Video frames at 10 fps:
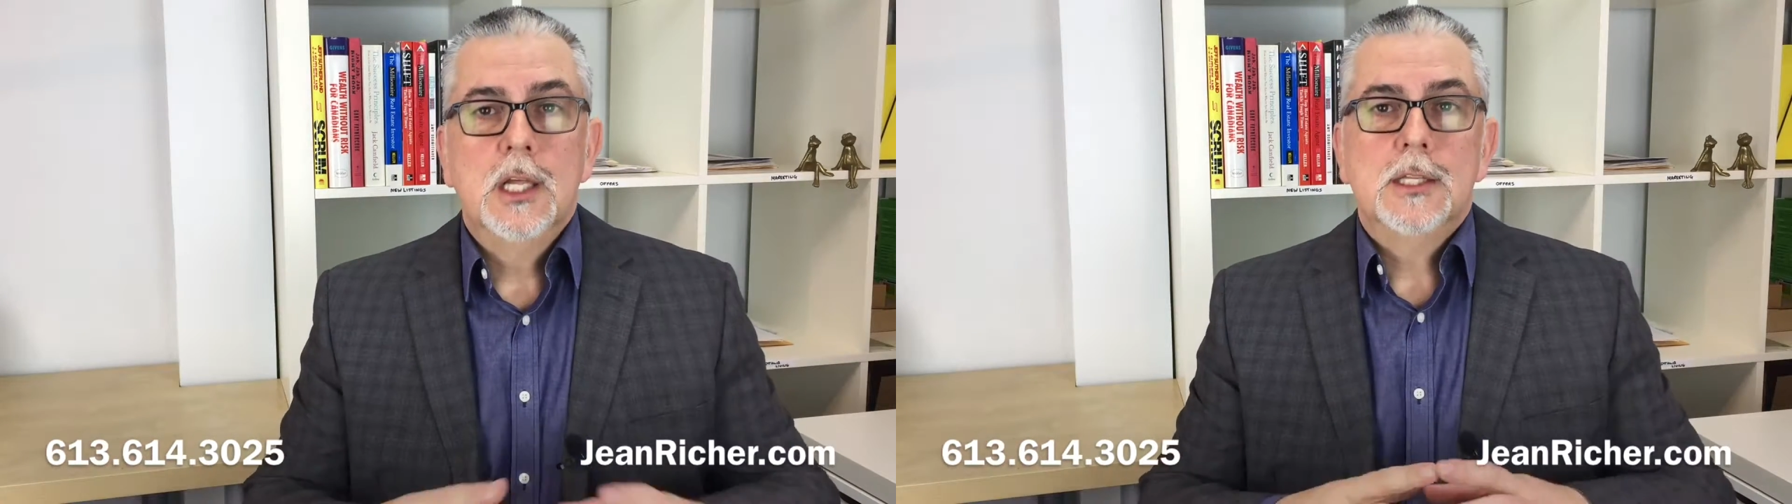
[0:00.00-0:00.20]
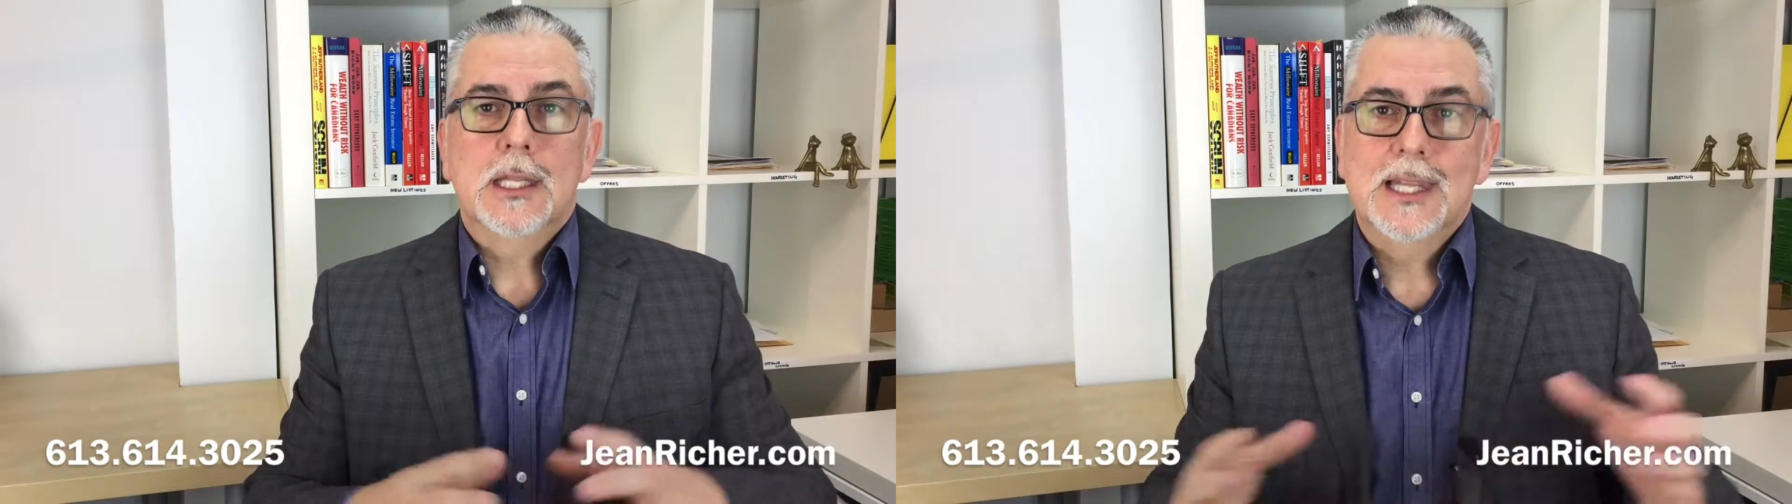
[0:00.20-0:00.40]

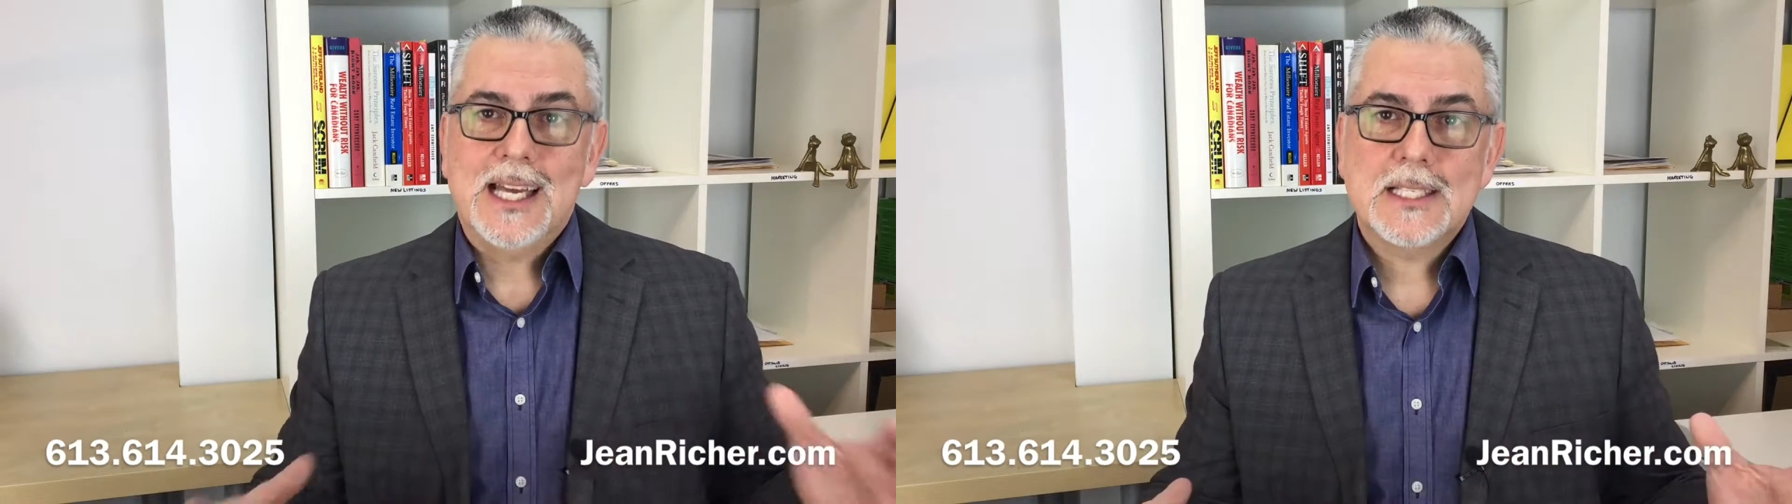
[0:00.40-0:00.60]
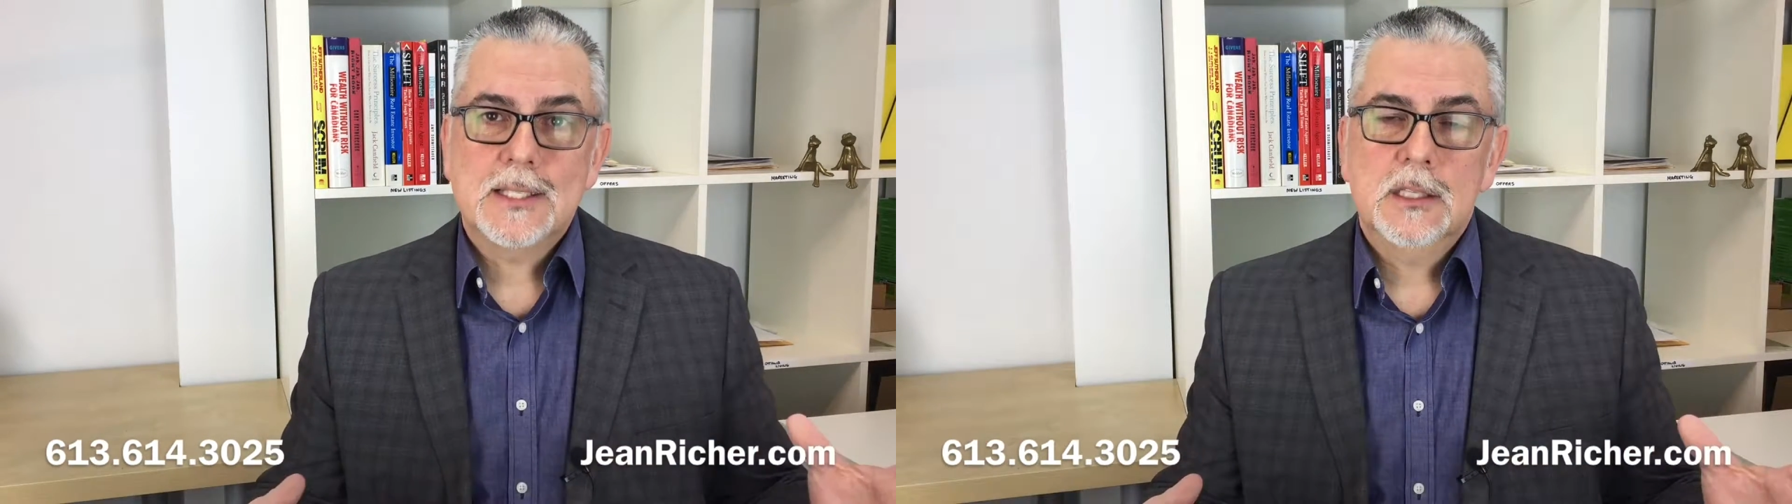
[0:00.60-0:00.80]
The
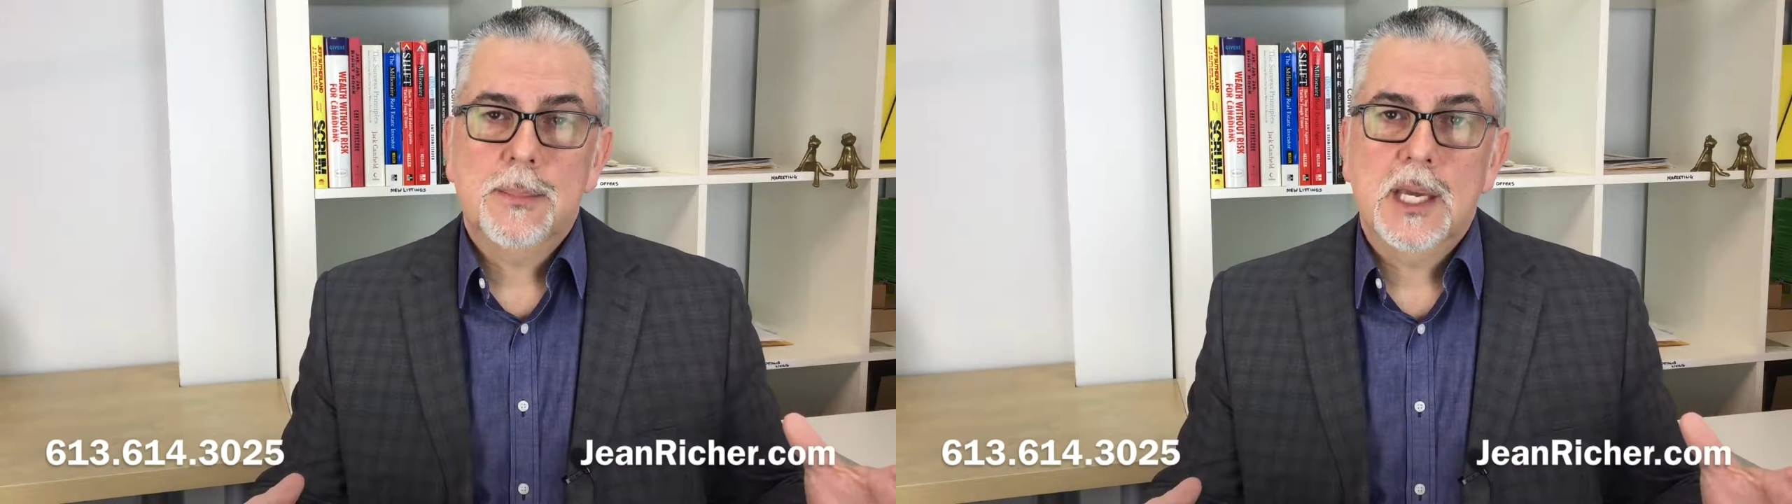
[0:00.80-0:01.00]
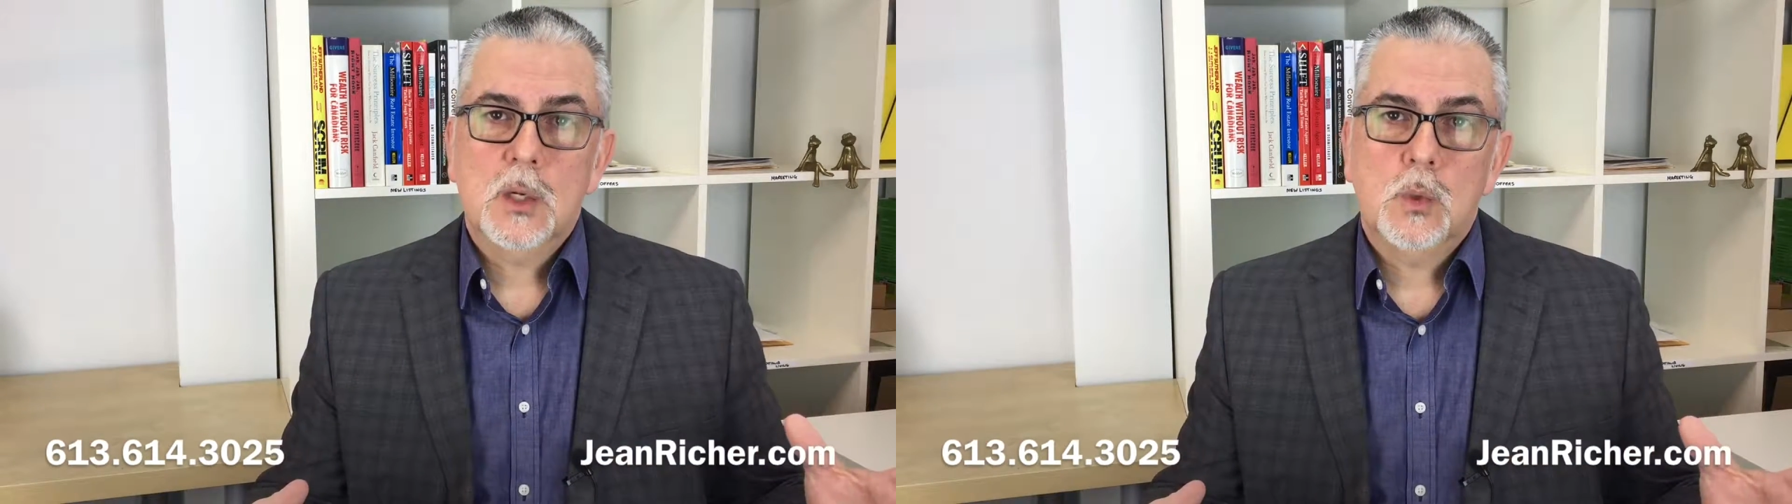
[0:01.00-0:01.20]
last thing the
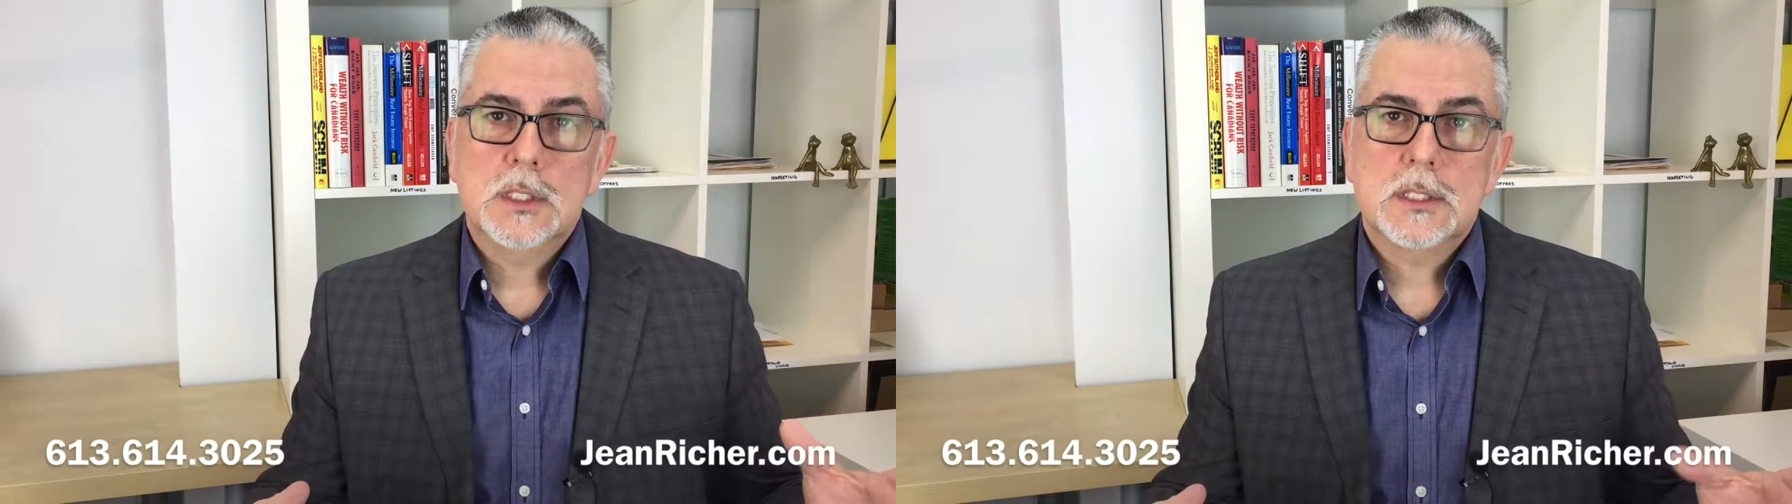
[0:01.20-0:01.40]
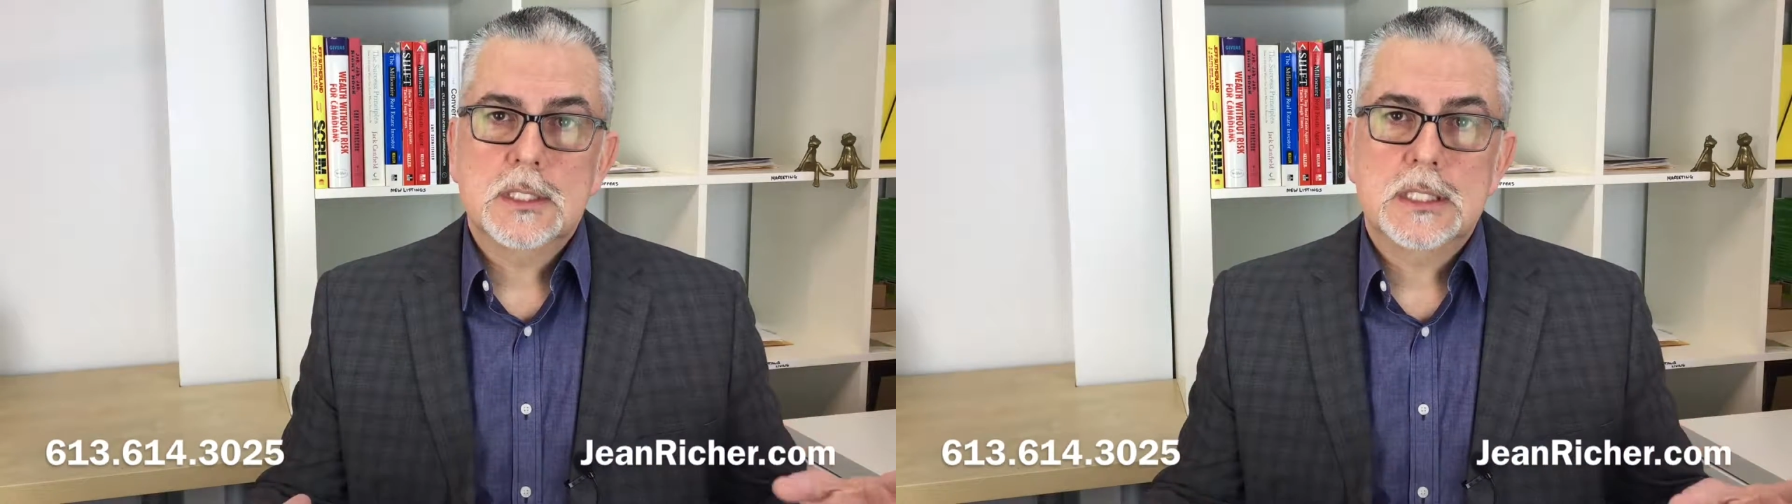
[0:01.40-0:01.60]
bank
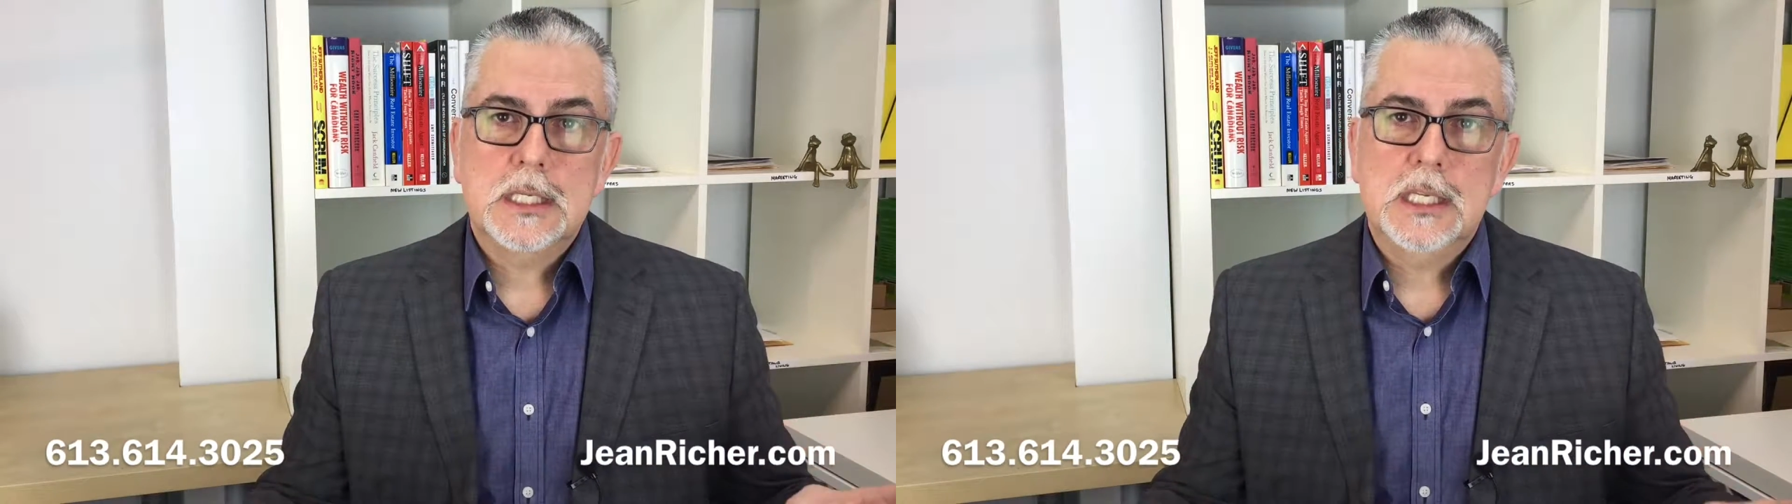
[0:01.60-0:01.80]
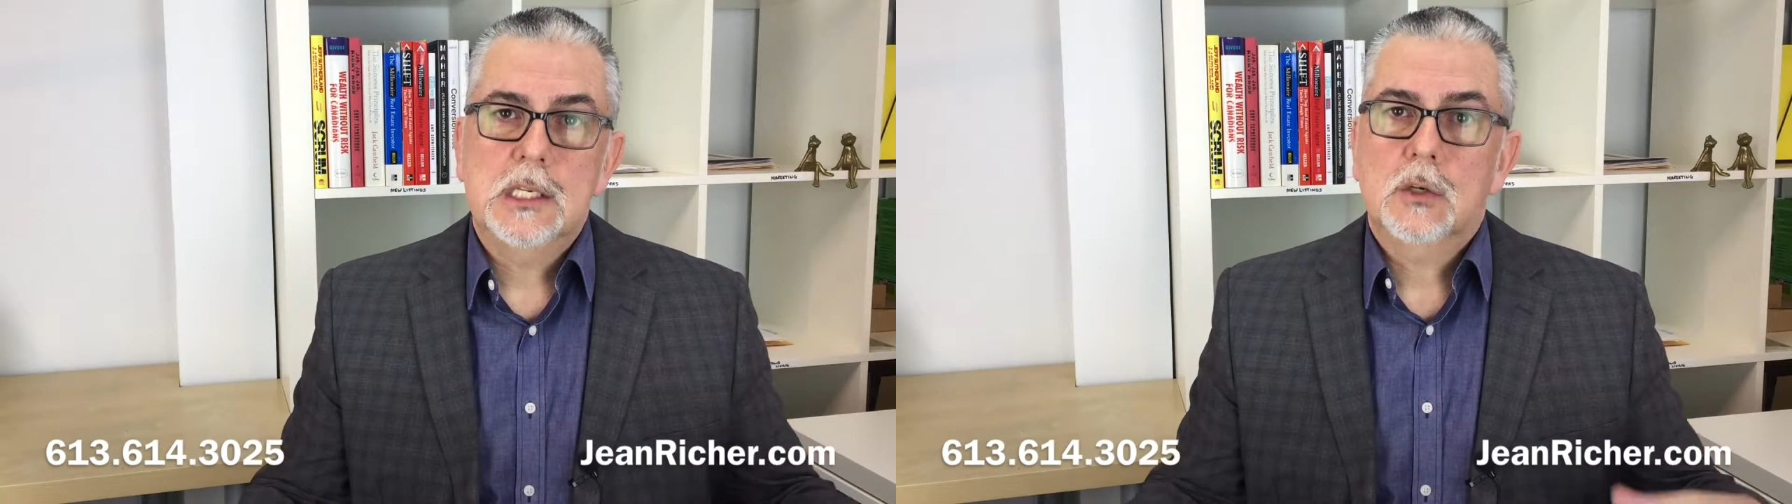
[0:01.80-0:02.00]
wants to
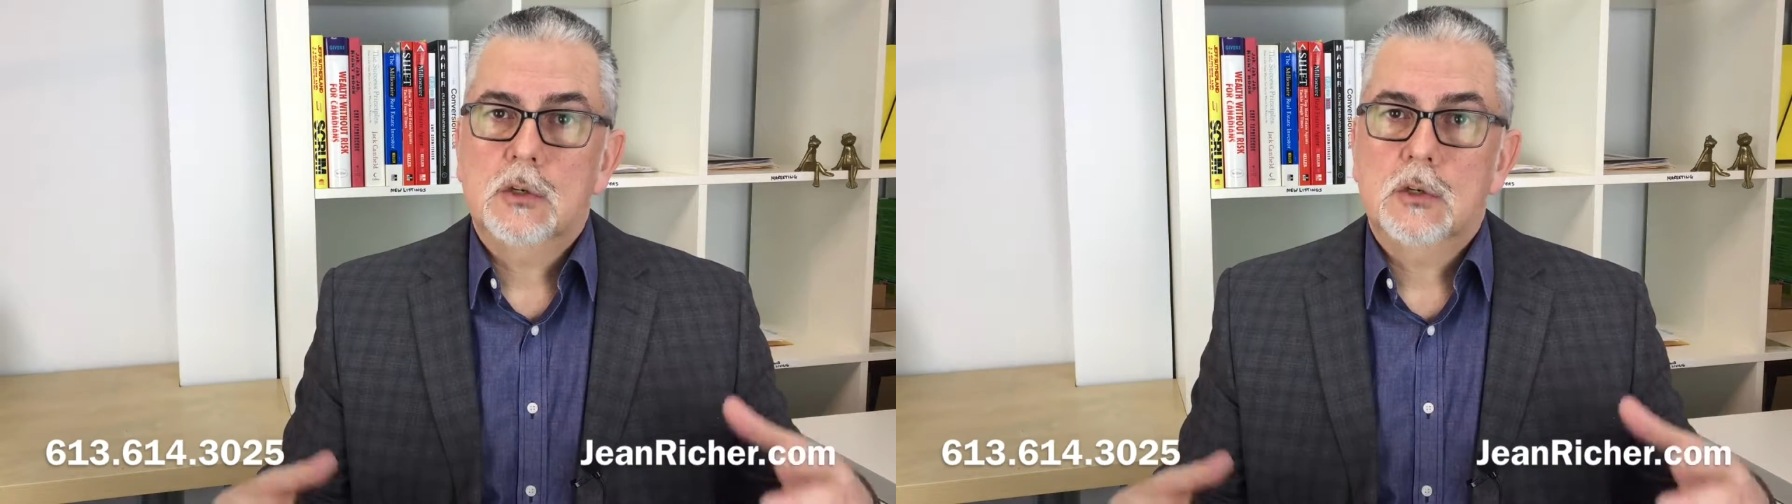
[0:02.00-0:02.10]
see,